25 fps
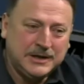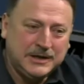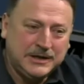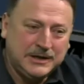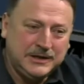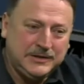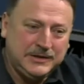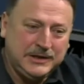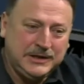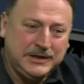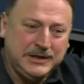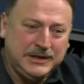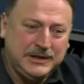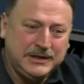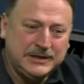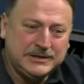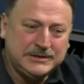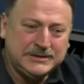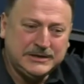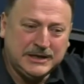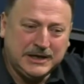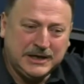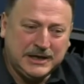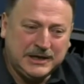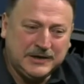In the years
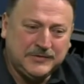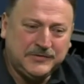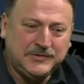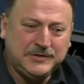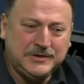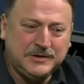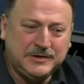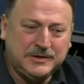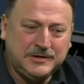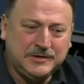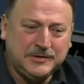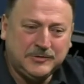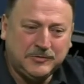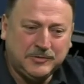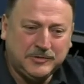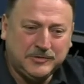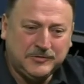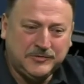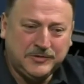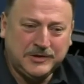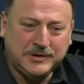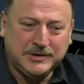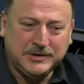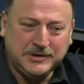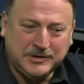after the
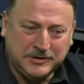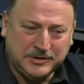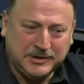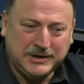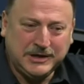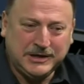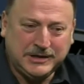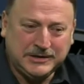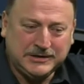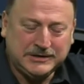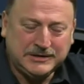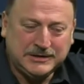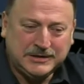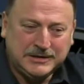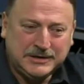waterfront lockout,